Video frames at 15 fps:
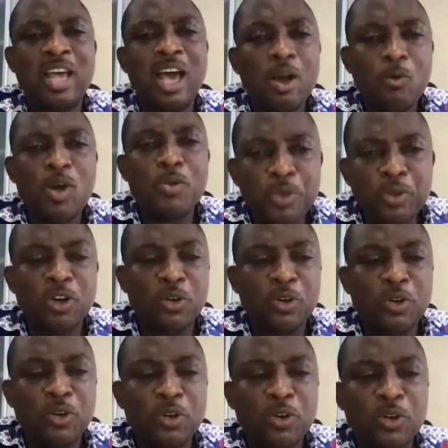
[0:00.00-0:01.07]
what we got
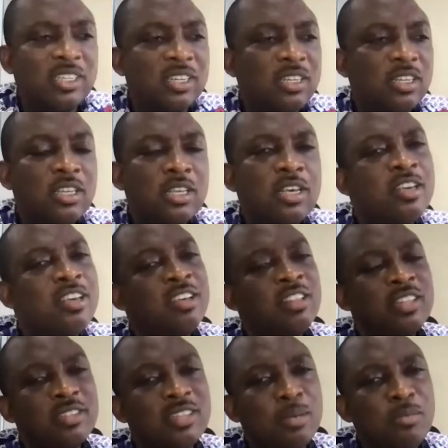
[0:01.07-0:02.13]
right,
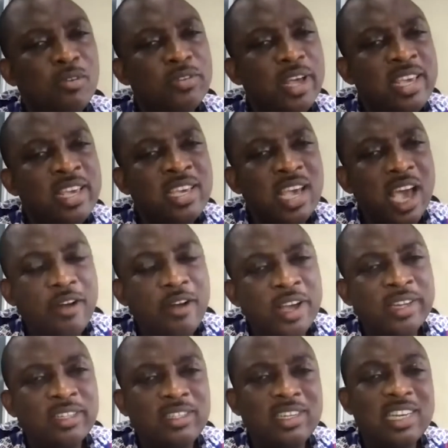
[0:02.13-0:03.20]
some of the
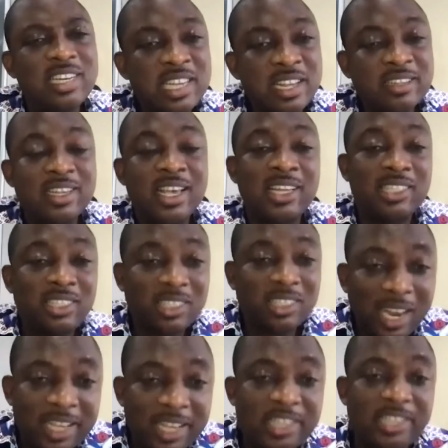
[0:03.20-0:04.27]
inherent needs and
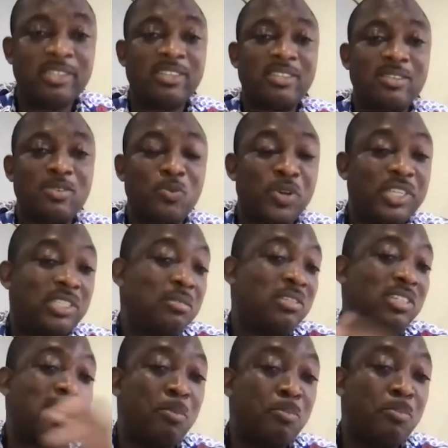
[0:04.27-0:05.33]
challenges, which
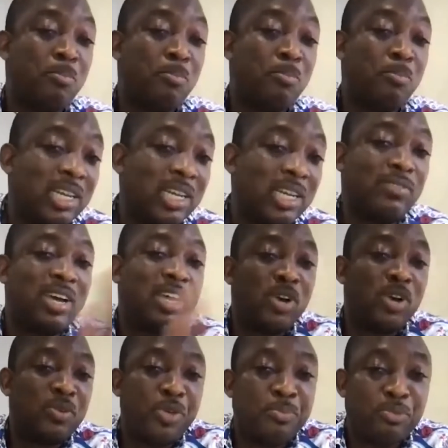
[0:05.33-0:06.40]
somebody may classify what
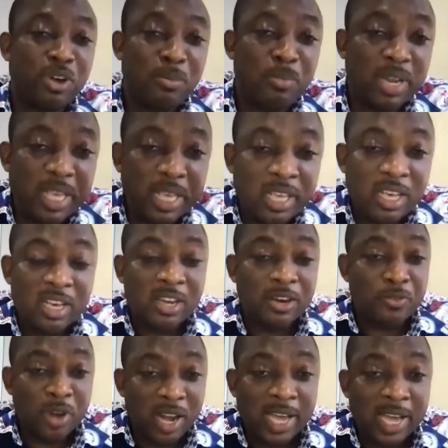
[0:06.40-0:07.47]
we probably
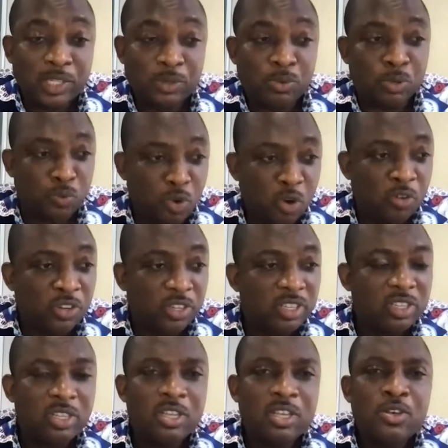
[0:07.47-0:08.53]
realized was wrong,
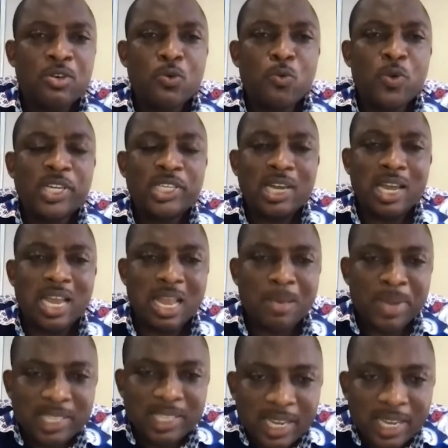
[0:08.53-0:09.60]
with
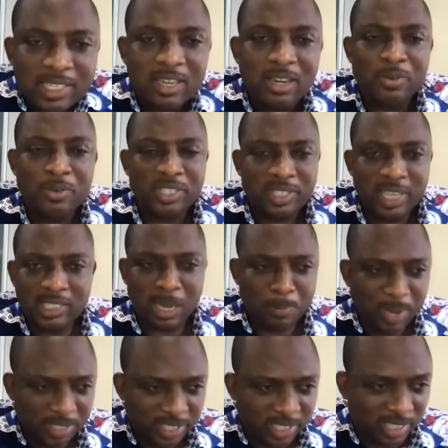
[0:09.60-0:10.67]
limited research
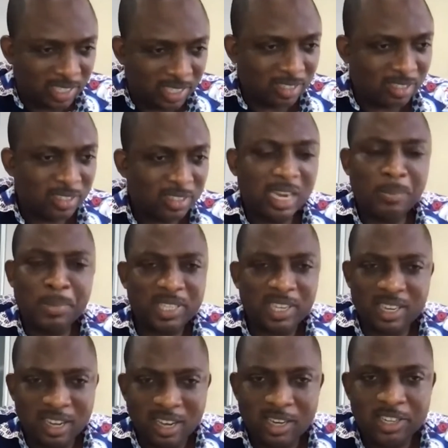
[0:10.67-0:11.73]
capacity, limited
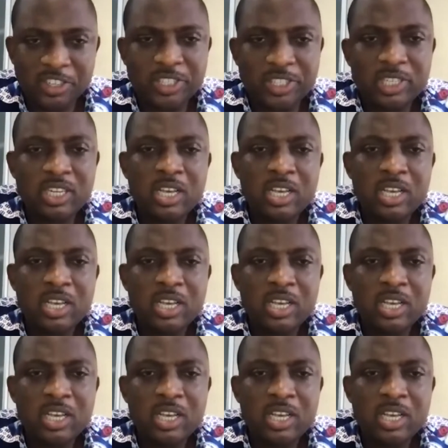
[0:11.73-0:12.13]
knowledge.